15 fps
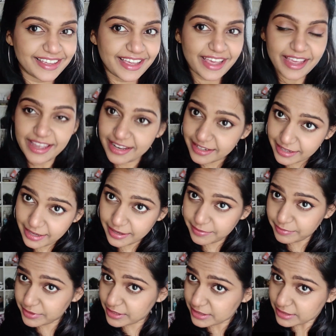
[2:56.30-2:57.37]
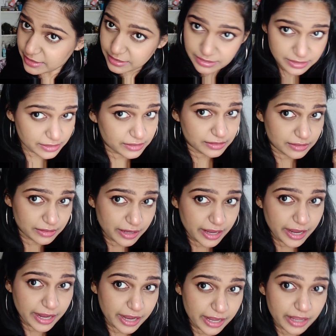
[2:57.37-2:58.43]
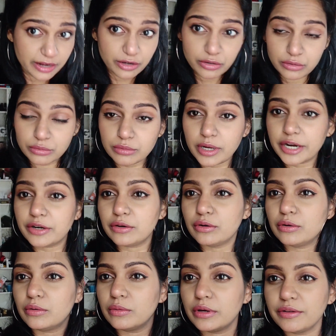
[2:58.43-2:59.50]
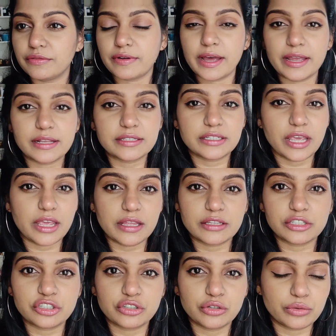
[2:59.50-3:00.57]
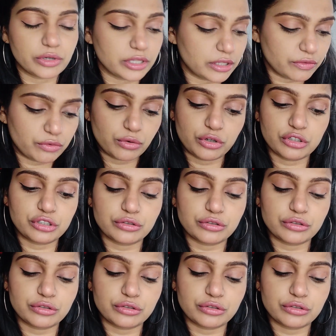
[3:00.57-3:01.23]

And yeah, this hairdo, I don't know if I'll change during the photo